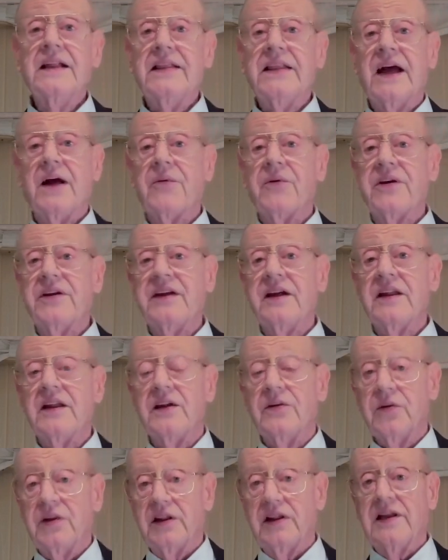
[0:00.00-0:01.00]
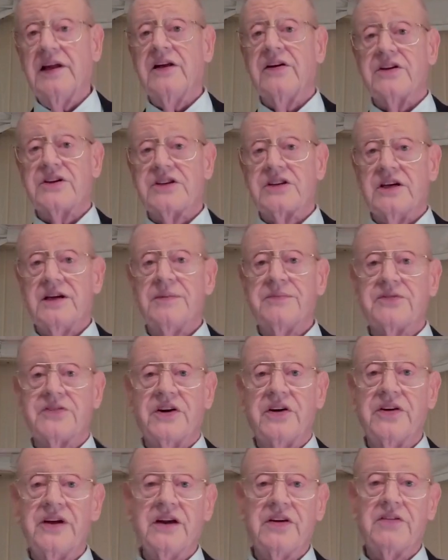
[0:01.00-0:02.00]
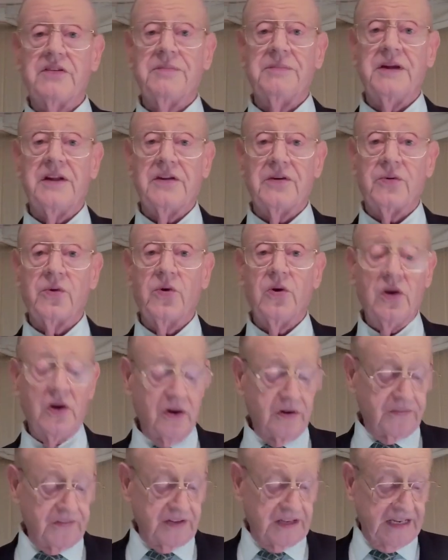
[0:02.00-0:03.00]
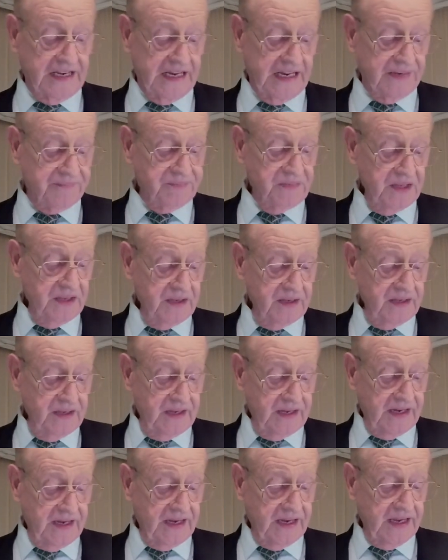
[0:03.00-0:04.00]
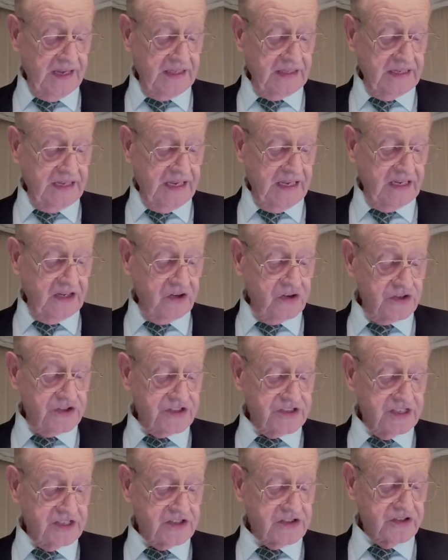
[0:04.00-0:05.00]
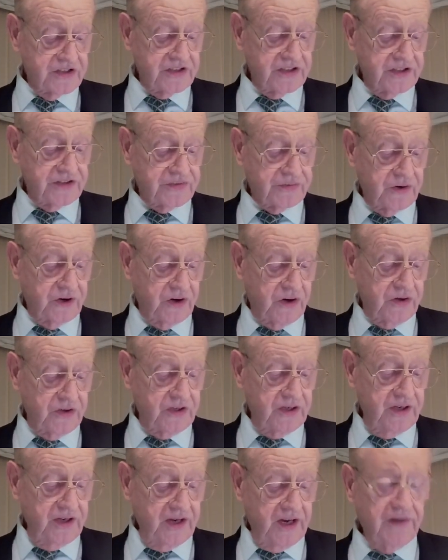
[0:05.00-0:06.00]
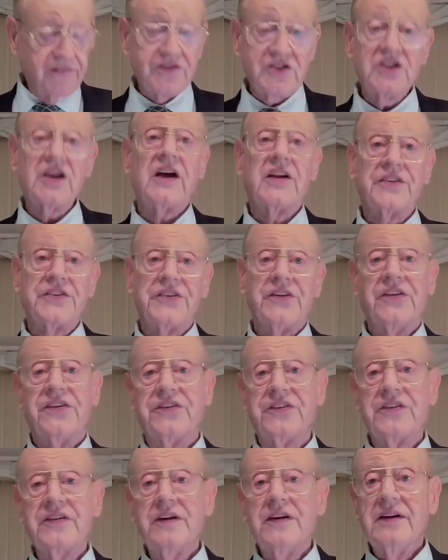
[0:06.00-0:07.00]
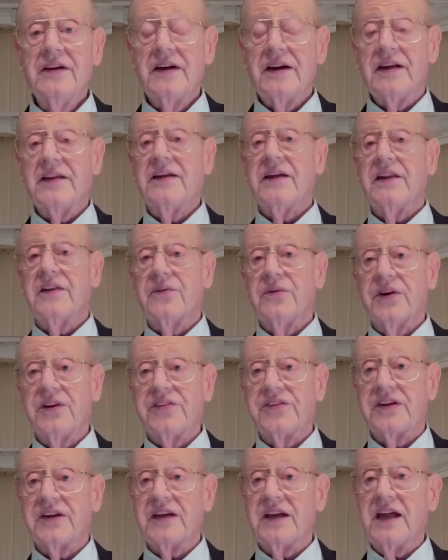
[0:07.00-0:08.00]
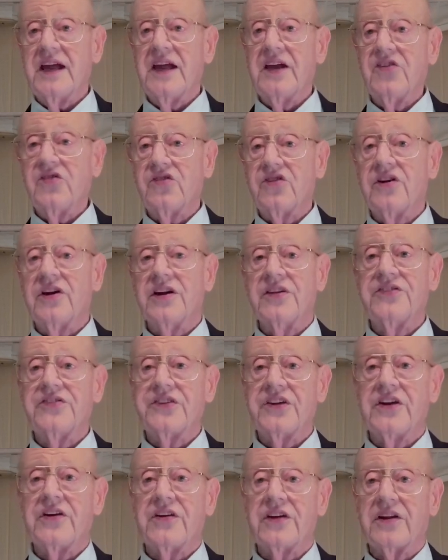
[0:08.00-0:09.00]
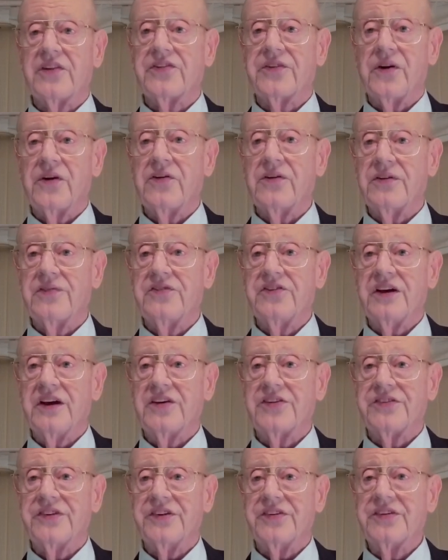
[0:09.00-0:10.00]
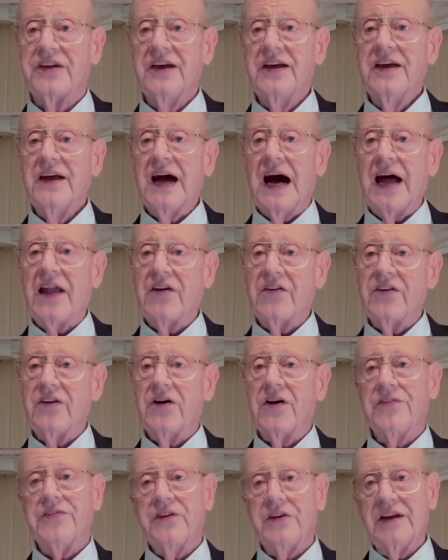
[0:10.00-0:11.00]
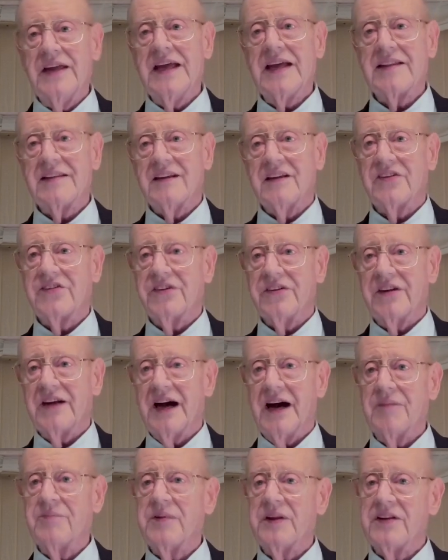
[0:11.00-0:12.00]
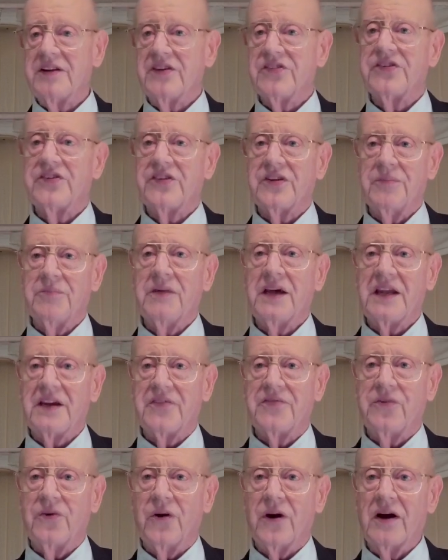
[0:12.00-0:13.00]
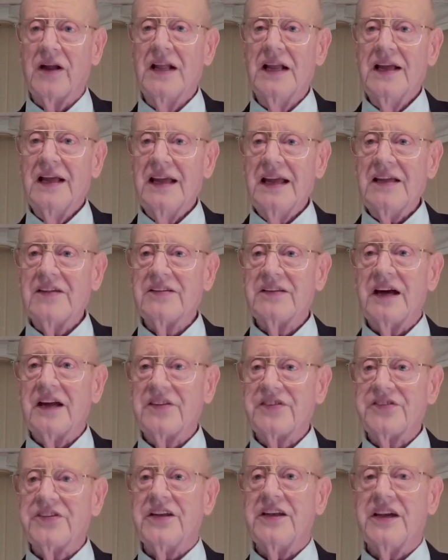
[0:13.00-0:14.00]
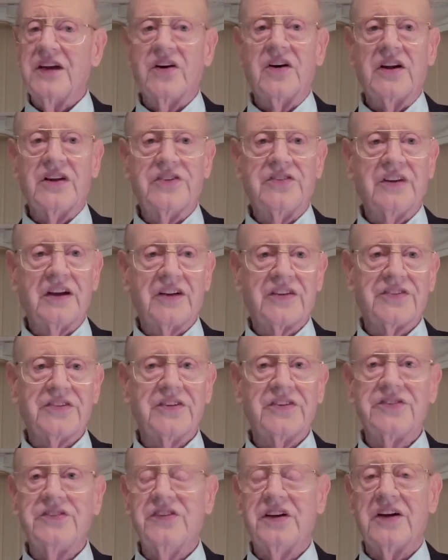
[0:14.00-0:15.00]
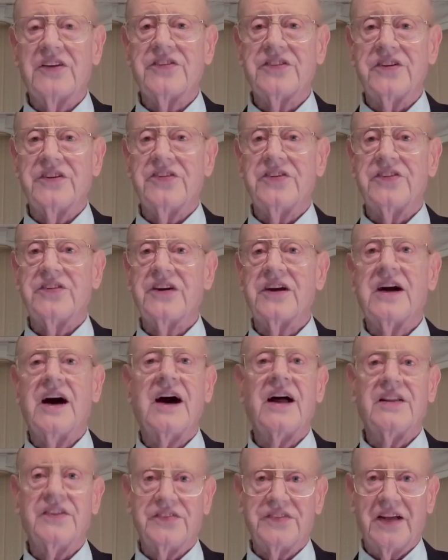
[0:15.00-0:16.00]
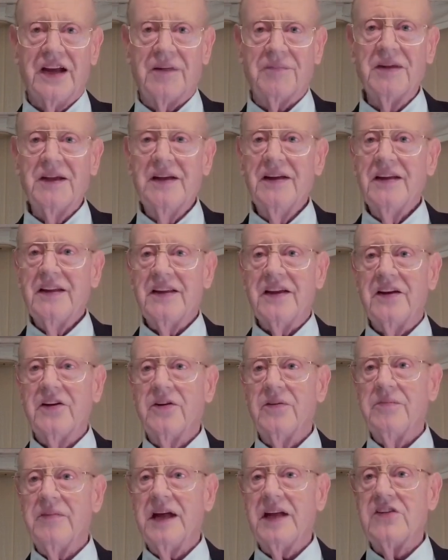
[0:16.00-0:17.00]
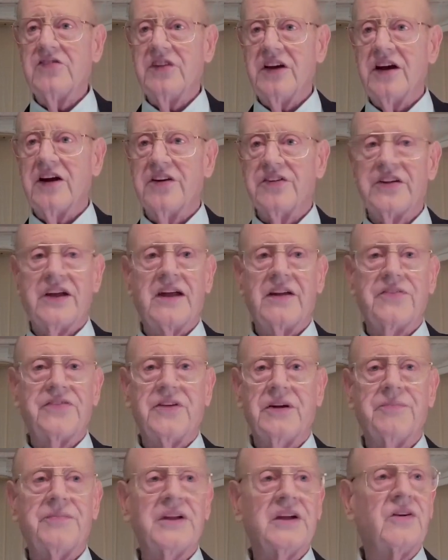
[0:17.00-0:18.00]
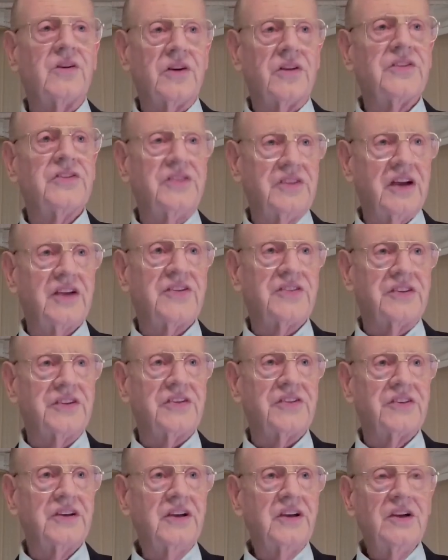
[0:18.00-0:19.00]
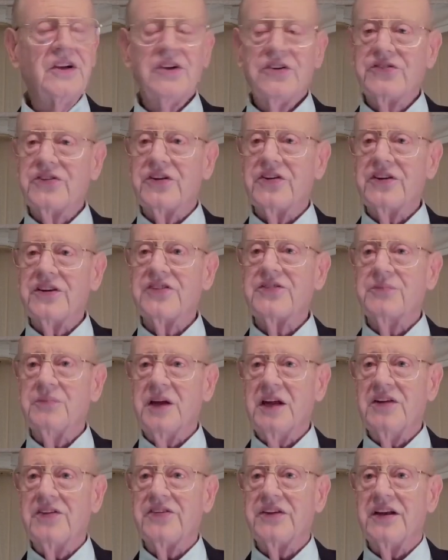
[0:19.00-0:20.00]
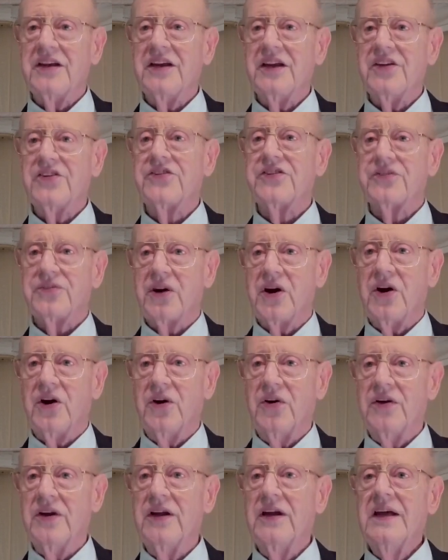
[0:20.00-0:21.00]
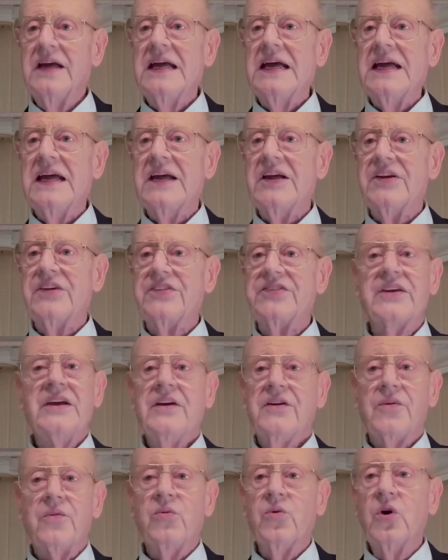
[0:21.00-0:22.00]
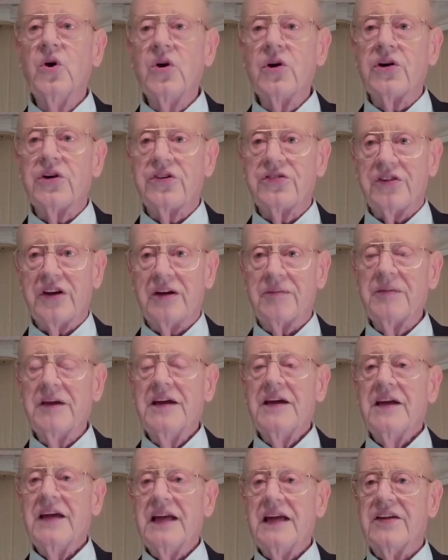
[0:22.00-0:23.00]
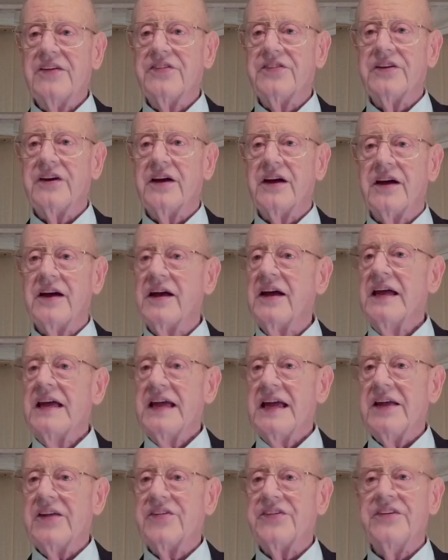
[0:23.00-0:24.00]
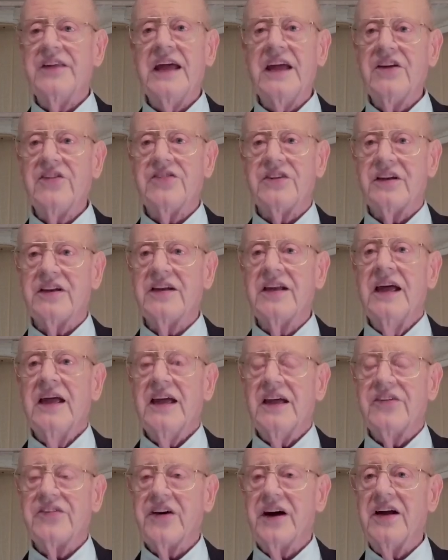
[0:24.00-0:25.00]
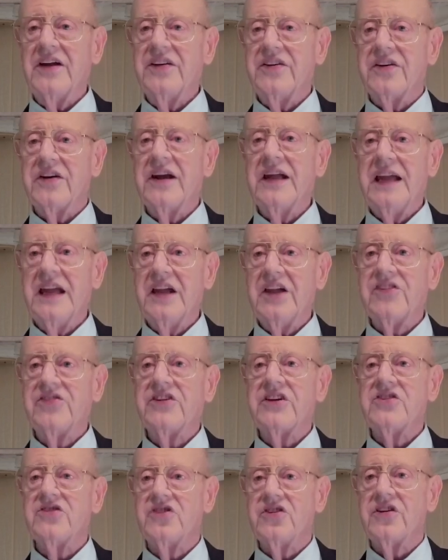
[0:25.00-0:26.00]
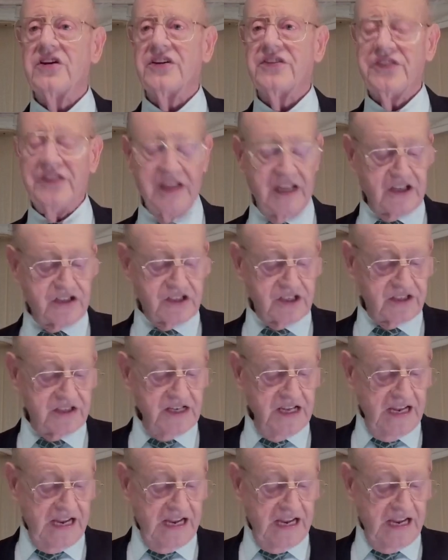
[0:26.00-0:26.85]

Now we're dealing with leadership, so here would be the ruler of a land, uh, a king who sits on the throne of justice. In other words, the king should sit on a throne of justice. I don't know if you get this or not, but this is a metaphor. He's not sitting on justice. Justice is a concept. They don't make chairs out of something called justice. Mm -hmm. So this means that his throne, his rulership his uh, his nation is under his jurisdiction